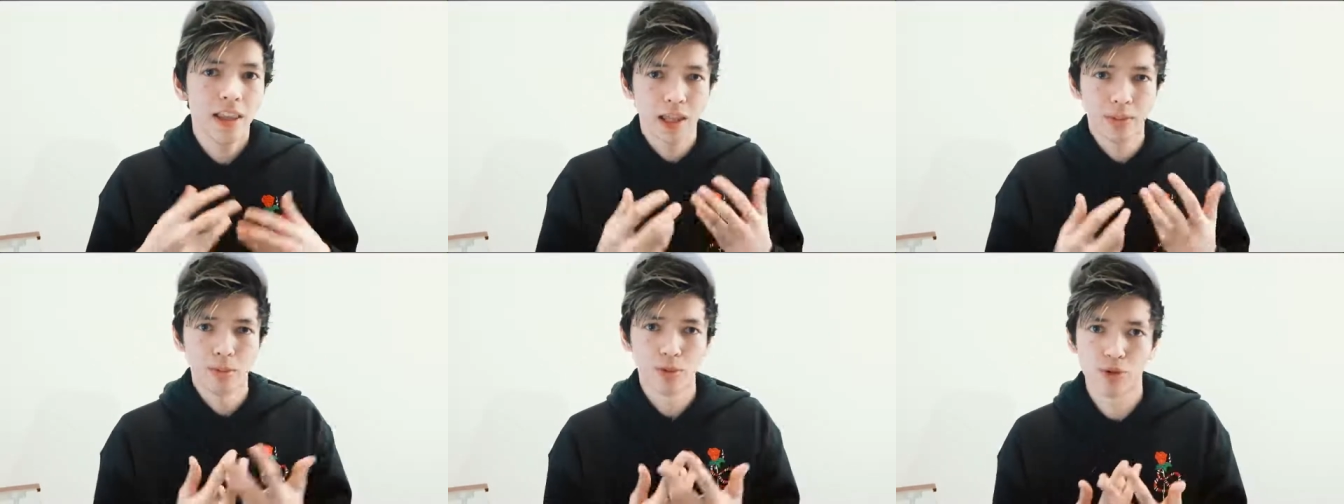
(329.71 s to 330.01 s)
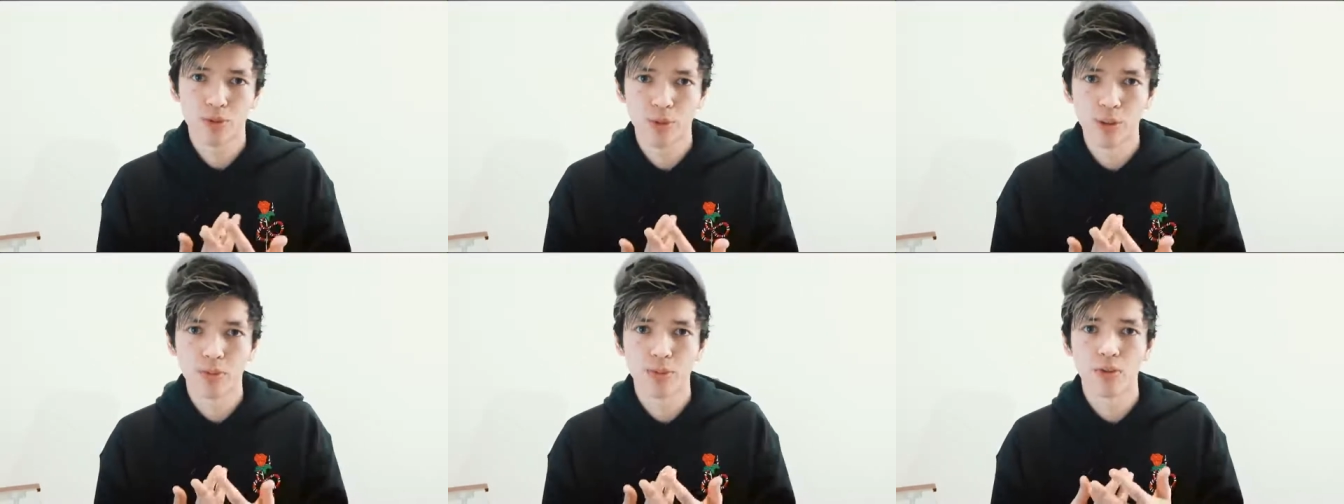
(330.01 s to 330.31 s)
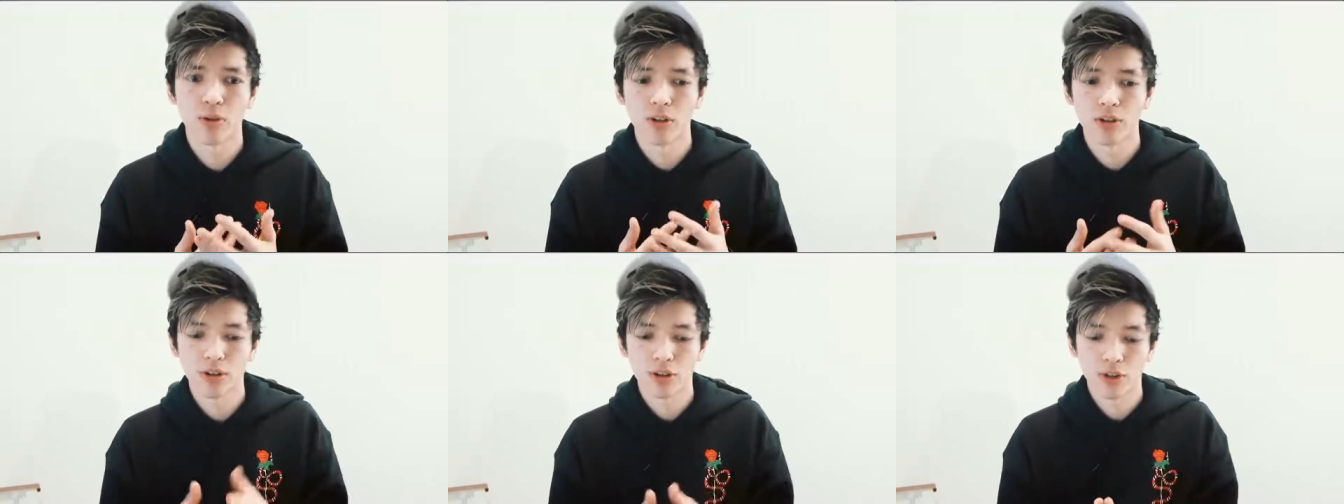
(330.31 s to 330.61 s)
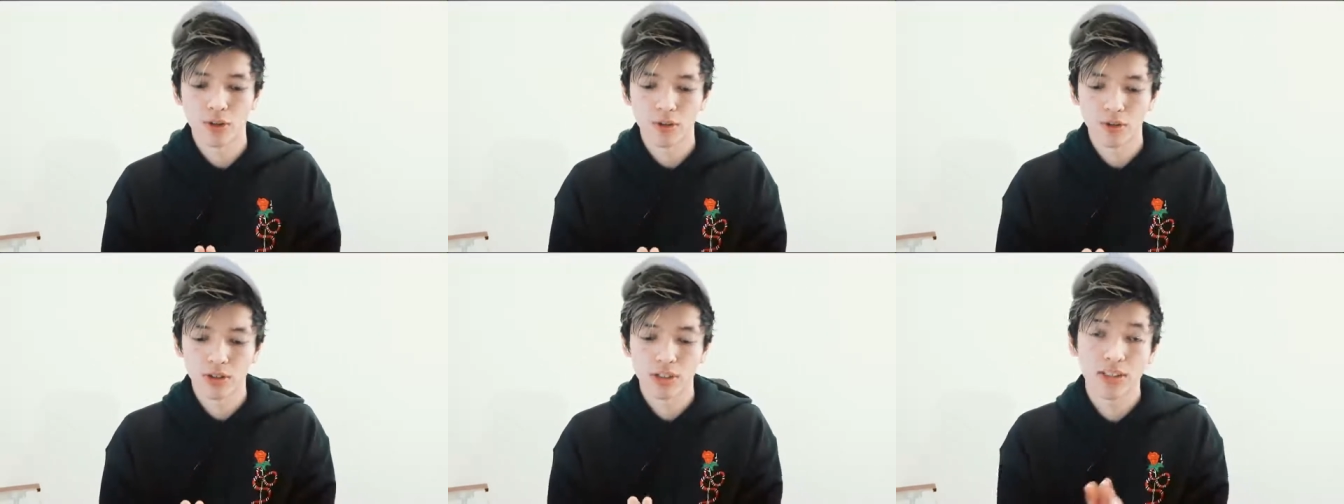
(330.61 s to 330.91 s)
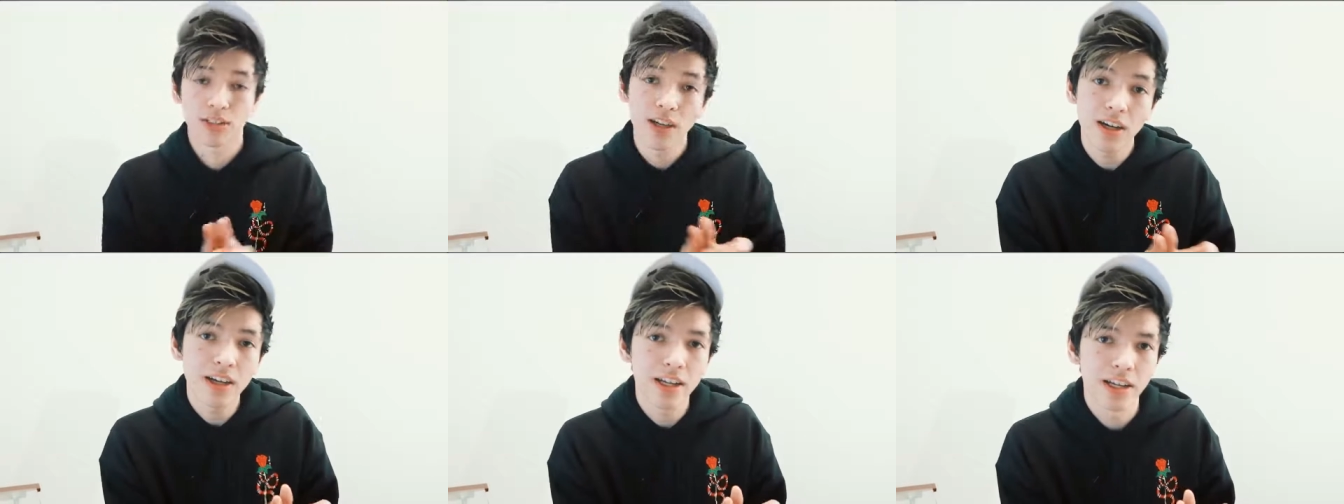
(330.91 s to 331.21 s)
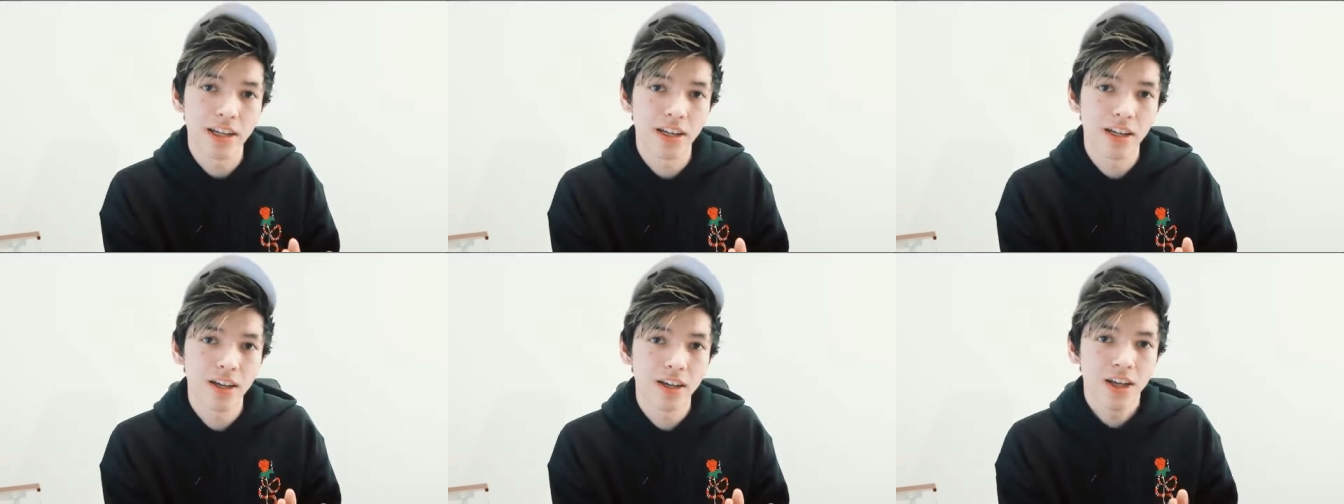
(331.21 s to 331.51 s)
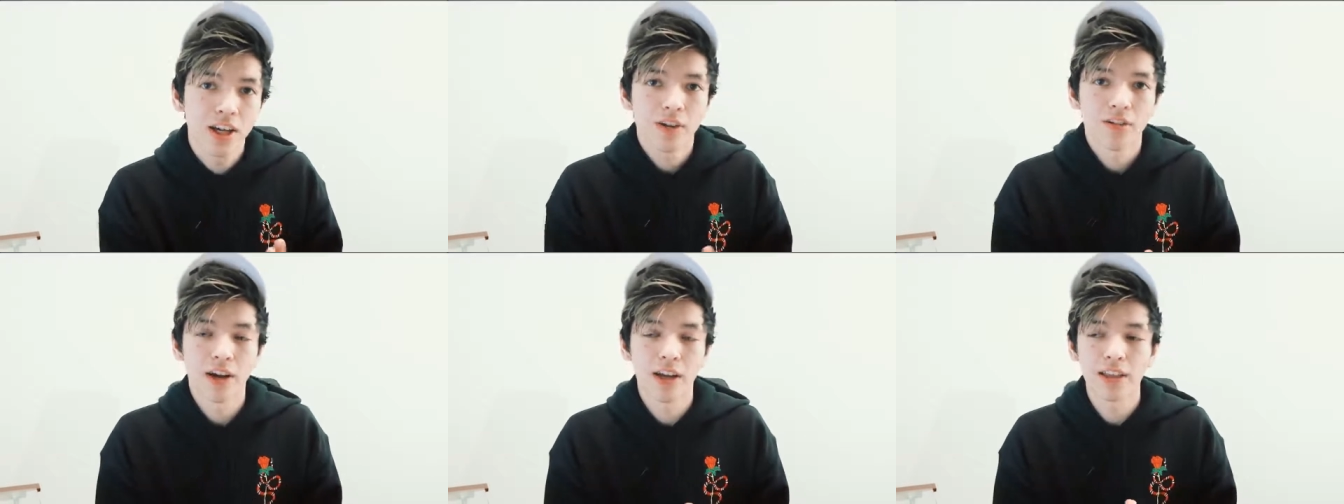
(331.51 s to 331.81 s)
that most people are you know stuck in,
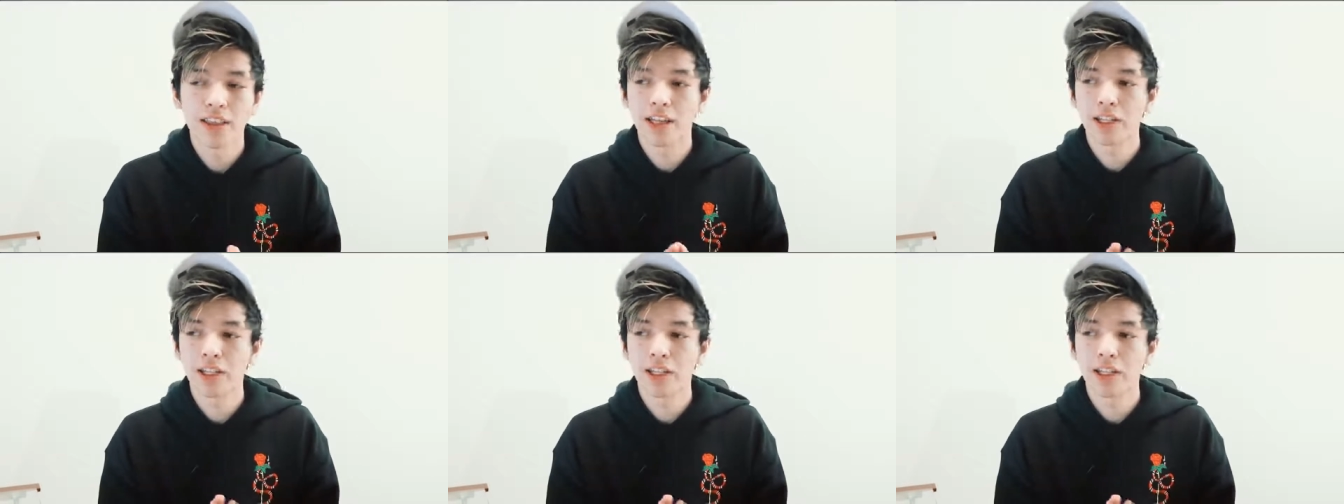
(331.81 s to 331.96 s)
right?